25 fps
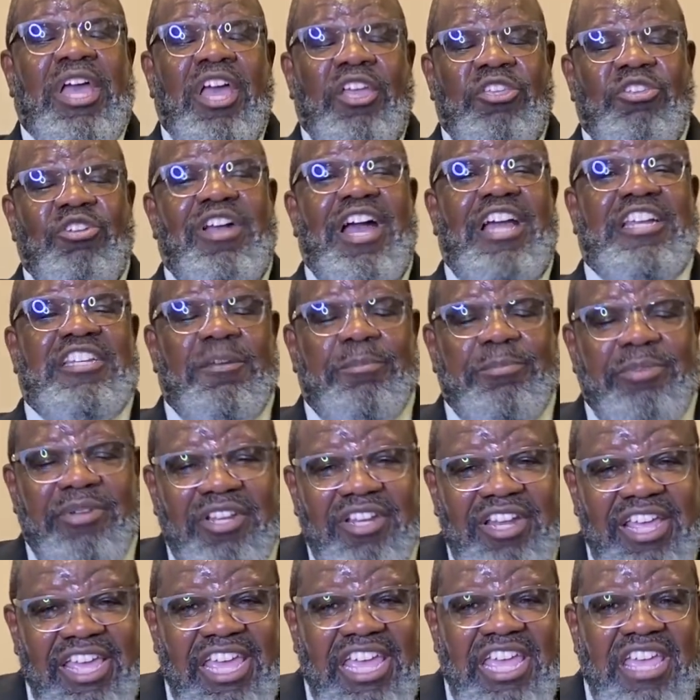You got to
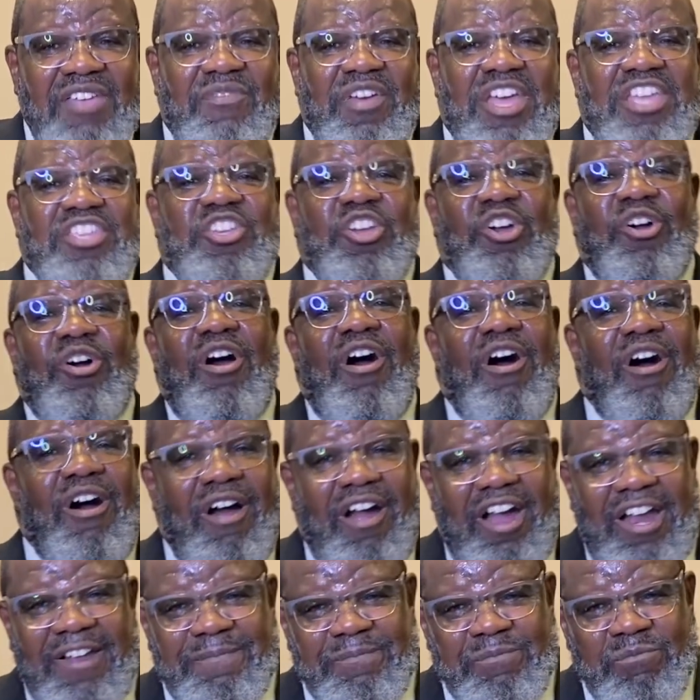believe in your
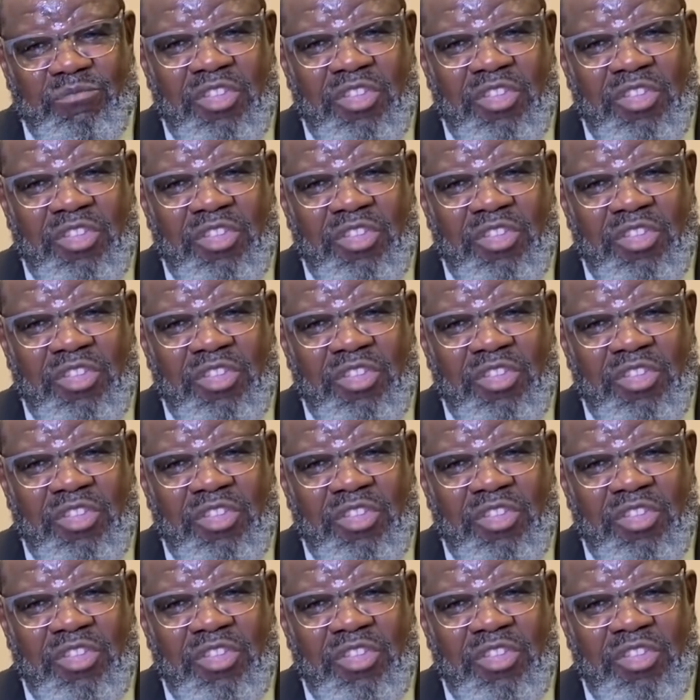heart